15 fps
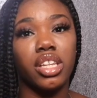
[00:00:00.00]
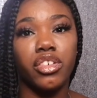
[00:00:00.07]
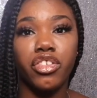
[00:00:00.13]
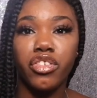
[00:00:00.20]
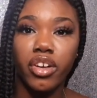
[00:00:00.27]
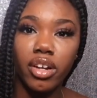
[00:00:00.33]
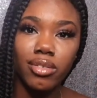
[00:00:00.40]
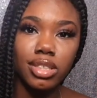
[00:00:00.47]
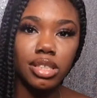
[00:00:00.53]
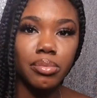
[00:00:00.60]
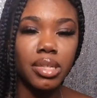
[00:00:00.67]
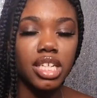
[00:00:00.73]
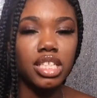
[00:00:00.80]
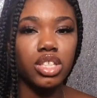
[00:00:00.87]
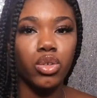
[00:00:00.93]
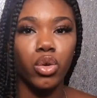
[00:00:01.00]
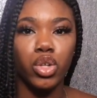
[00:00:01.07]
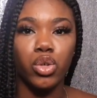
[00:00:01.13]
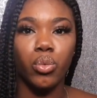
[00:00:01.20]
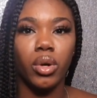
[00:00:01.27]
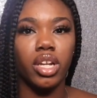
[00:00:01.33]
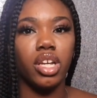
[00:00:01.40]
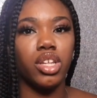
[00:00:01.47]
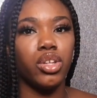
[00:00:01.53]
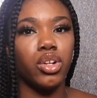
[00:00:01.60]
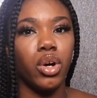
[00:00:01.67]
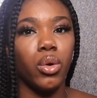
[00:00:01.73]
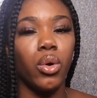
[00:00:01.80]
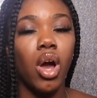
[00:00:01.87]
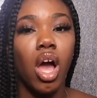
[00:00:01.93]
fragrance mist, or you want to, you
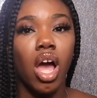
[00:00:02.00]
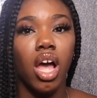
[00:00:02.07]
know,